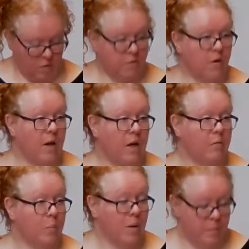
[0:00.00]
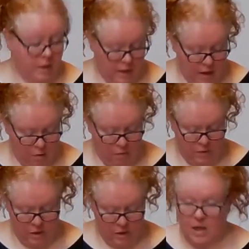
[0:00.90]
worth fighting for public
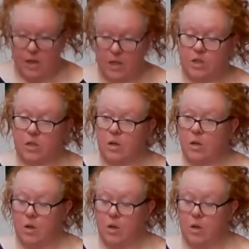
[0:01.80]
health and education,